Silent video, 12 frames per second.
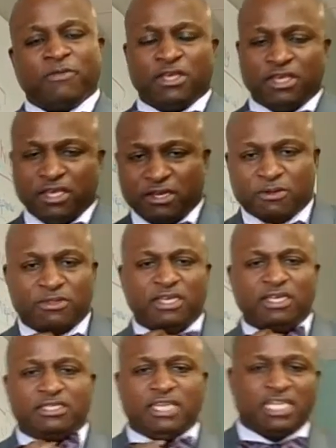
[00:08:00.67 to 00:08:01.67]
You know,
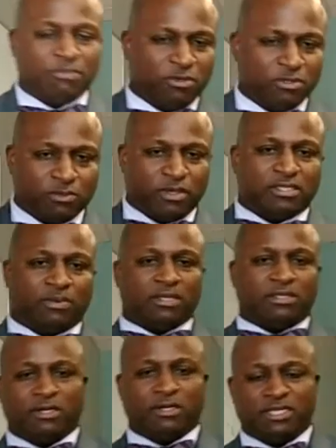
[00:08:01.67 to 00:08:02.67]
these days, most restaurants
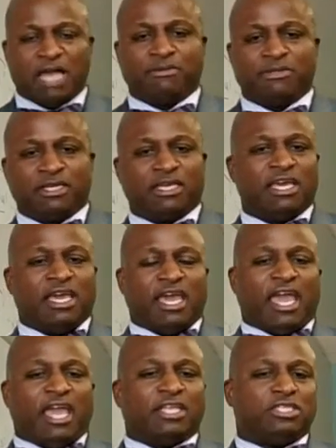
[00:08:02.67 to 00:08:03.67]
are adopting
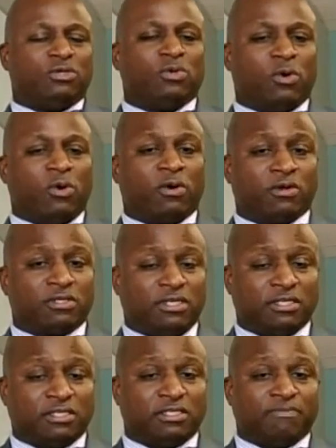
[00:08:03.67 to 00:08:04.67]
a two-order
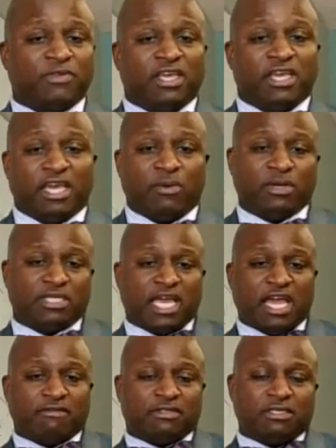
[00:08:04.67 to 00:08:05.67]
system in which they
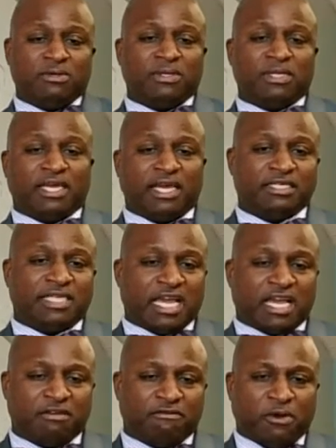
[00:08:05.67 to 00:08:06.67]
have two lanes that
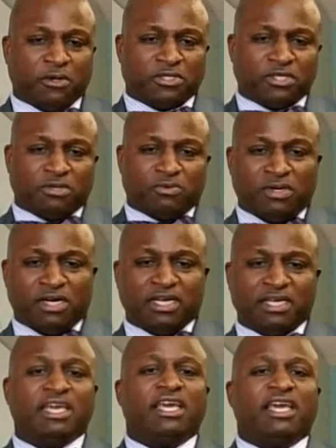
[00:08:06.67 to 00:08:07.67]
converge into
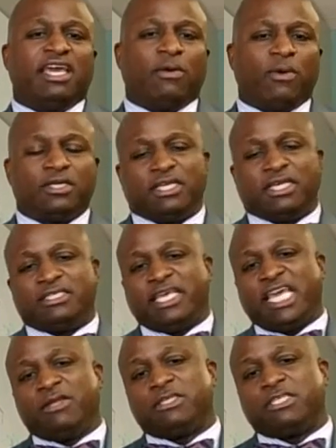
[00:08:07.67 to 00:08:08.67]
one, in which they say
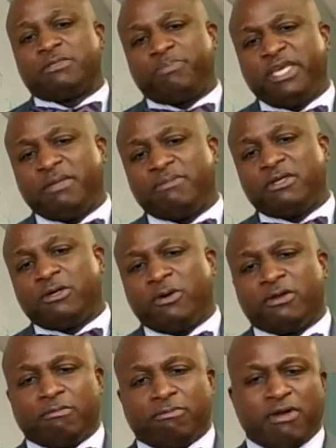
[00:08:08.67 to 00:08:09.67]
it'll speed up the
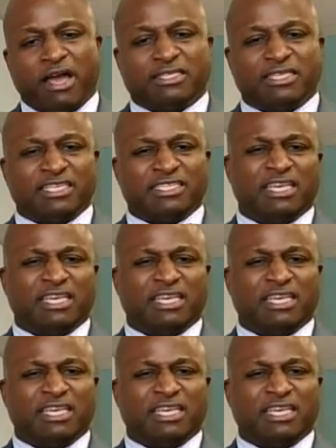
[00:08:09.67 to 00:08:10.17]
ordering process.